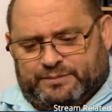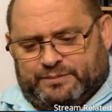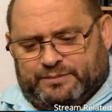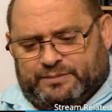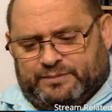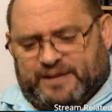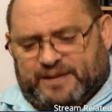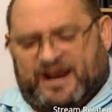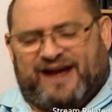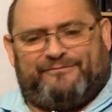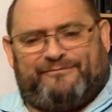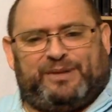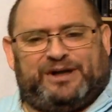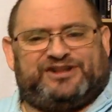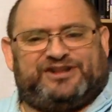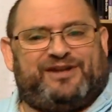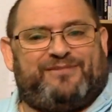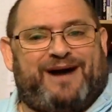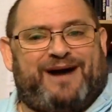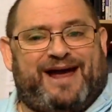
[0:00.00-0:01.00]
And I
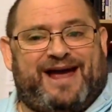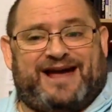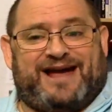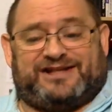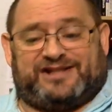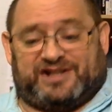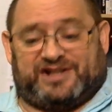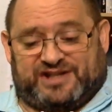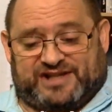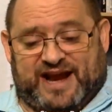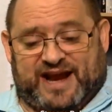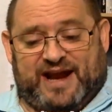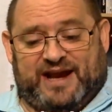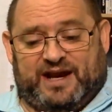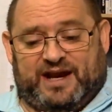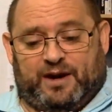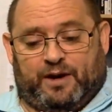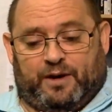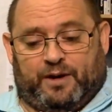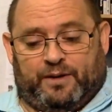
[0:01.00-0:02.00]
busted my ass to stay
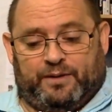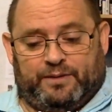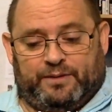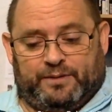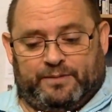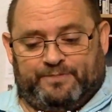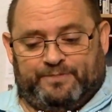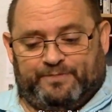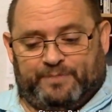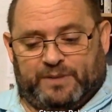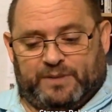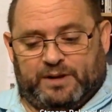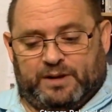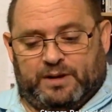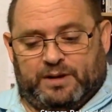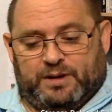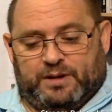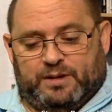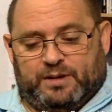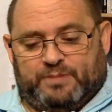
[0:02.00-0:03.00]
here.
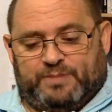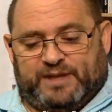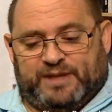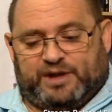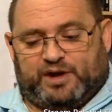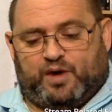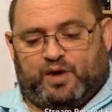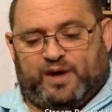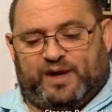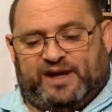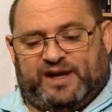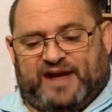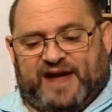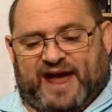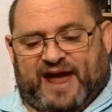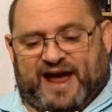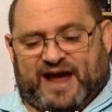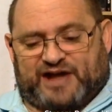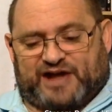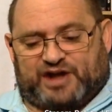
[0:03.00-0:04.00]
Bitcoin
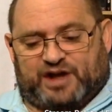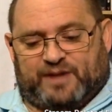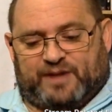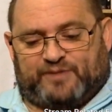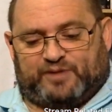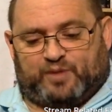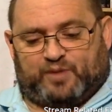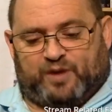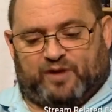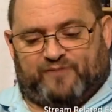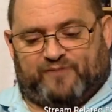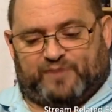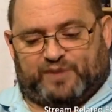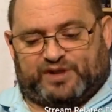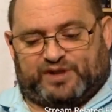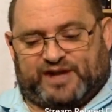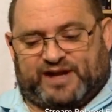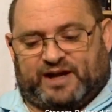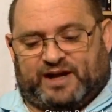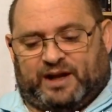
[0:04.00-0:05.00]
Cash up
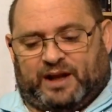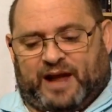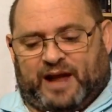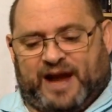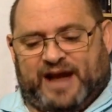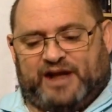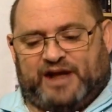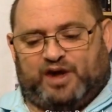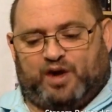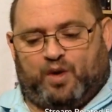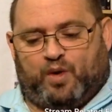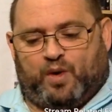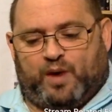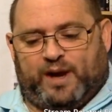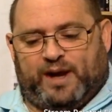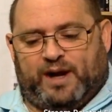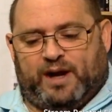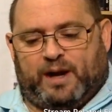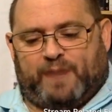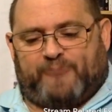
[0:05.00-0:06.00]
12%.
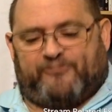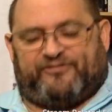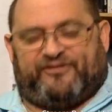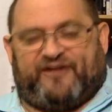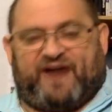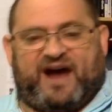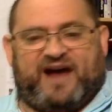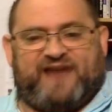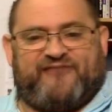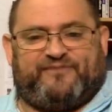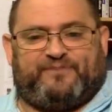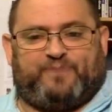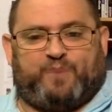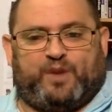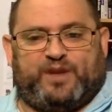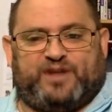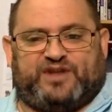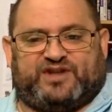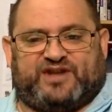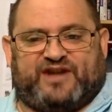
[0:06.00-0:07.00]
Litecoin up
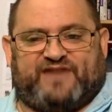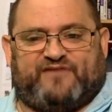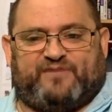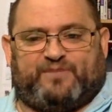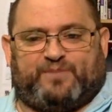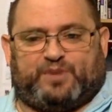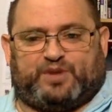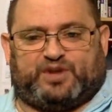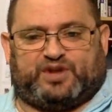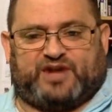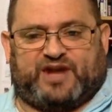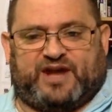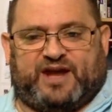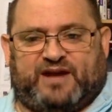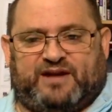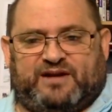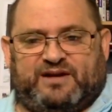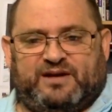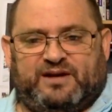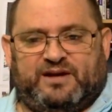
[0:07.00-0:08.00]

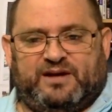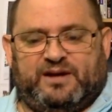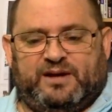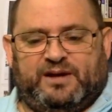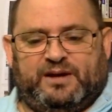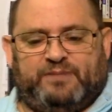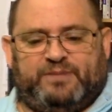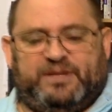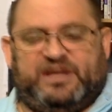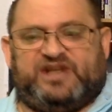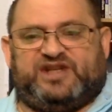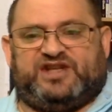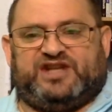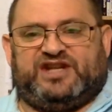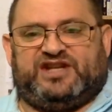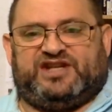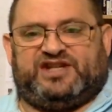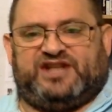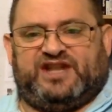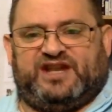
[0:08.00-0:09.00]
5.7%.
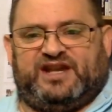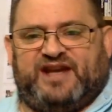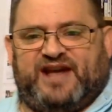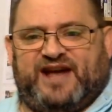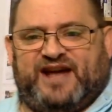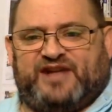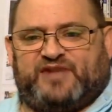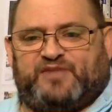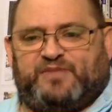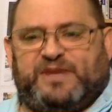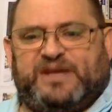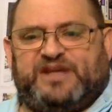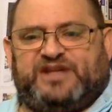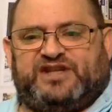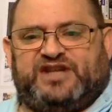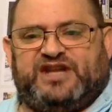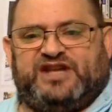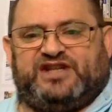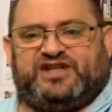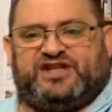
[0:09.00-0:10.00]
BCC. Yeah, it's
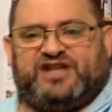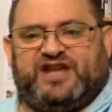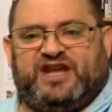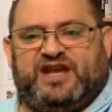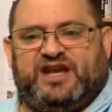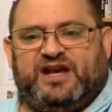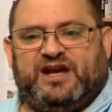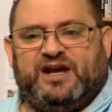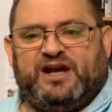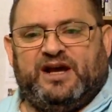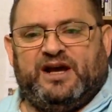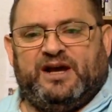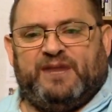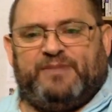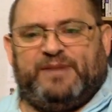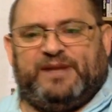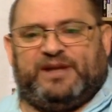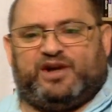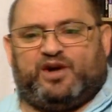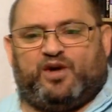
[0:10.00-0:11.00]
BCC,
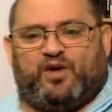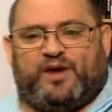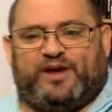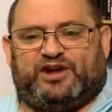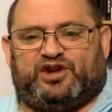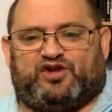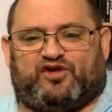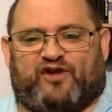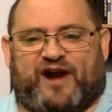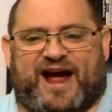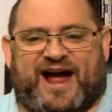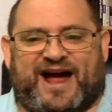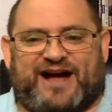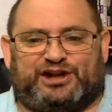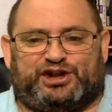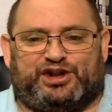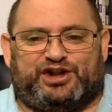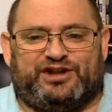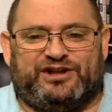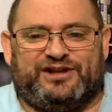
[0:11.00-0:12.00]
Bitcoin
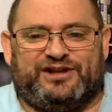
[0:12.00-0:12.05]
Trash.